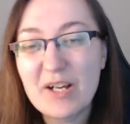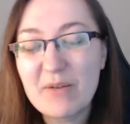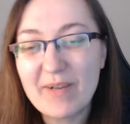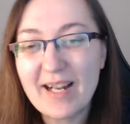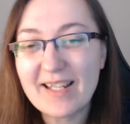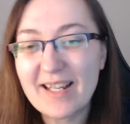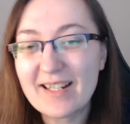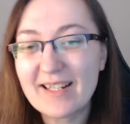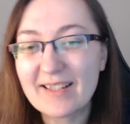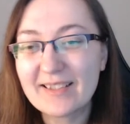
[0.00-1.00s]
But I get
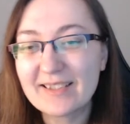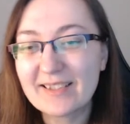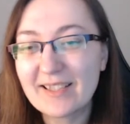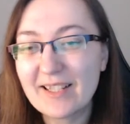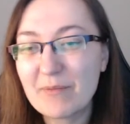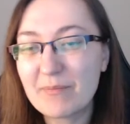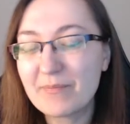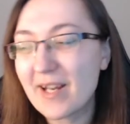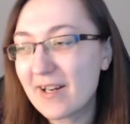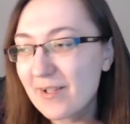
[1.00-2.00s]
it, like,
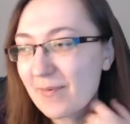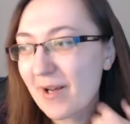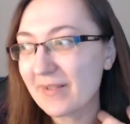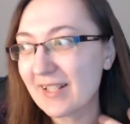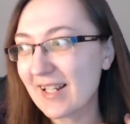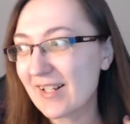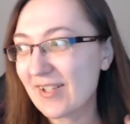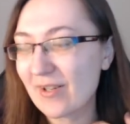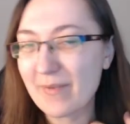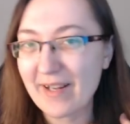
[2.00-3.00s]
there is probably, like,
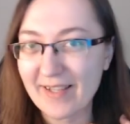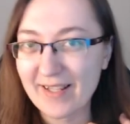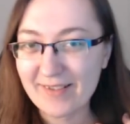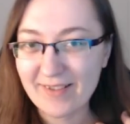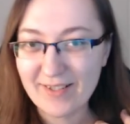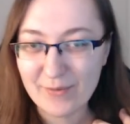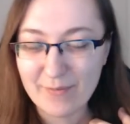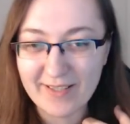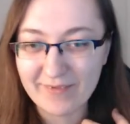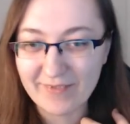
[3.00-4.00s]
so many things on his
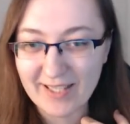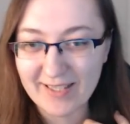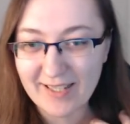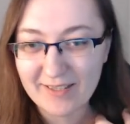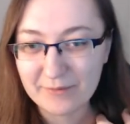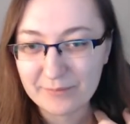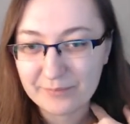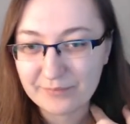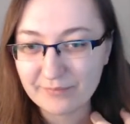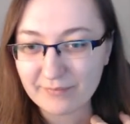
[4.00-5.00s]
mind right now.
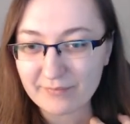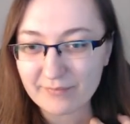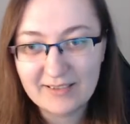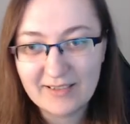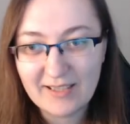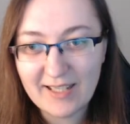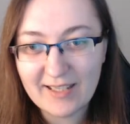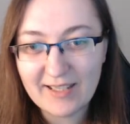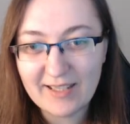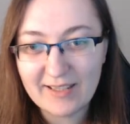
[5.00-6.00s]
I
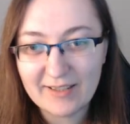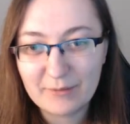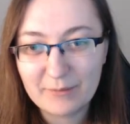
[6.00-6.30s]
get it.